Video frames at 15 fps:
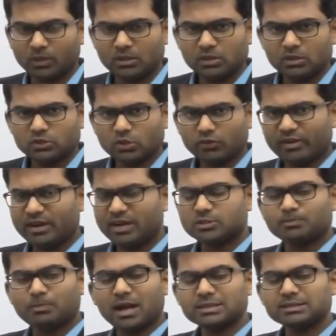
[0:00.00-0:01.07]
So when it is
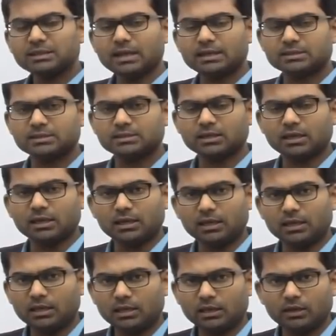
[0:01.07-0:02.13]
passing
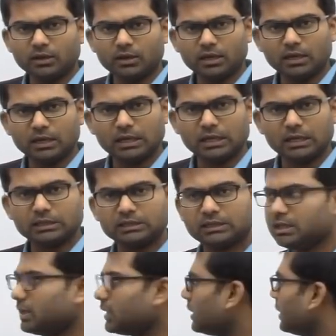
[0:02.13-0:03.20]
eccentrically,
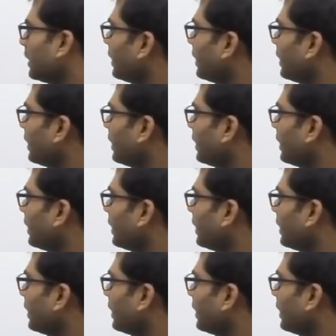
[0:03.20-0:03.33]
the